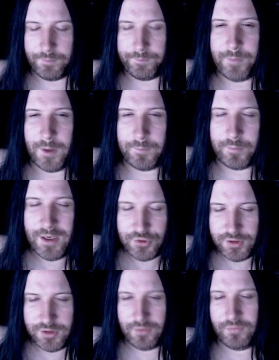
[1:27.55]
By
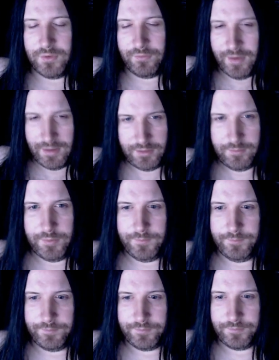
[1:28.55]
branching off develop,
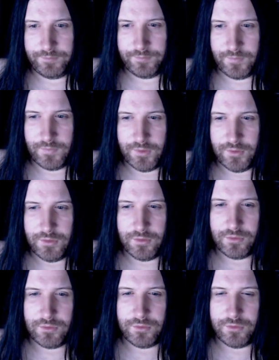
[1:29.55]

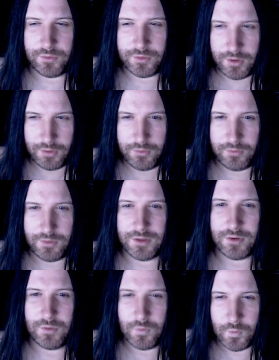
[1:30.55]
your code
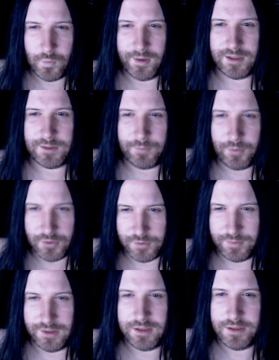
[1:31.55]
is always
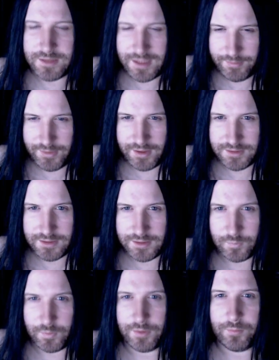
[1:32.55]
possibly contaminated
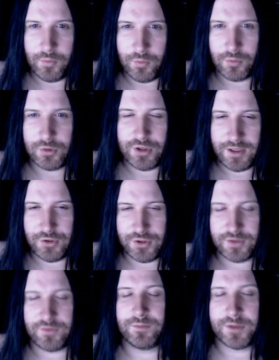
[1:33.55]
with poor
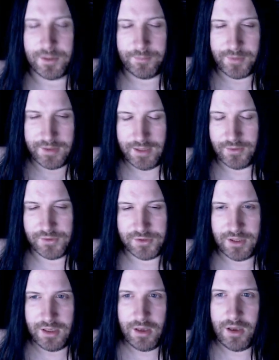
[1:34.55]
changes from somebody else.
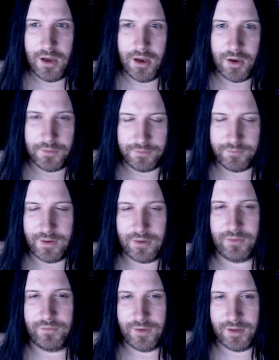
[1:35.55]

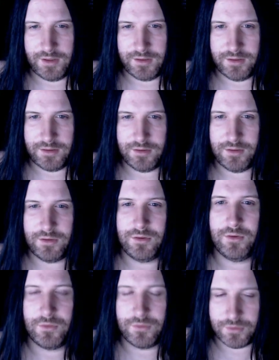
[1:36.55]
Unverified,
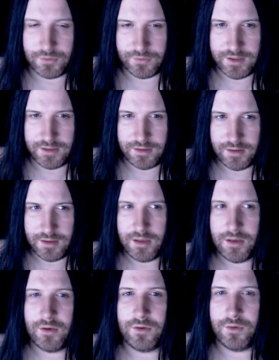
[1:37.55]
non-green,
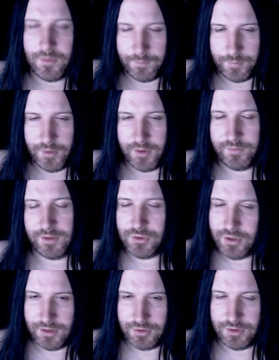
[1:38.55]
non-perfect
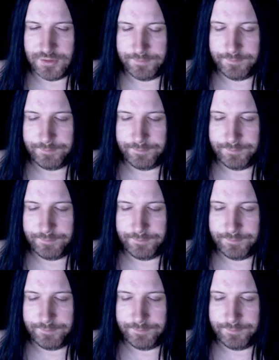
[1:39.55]
changes.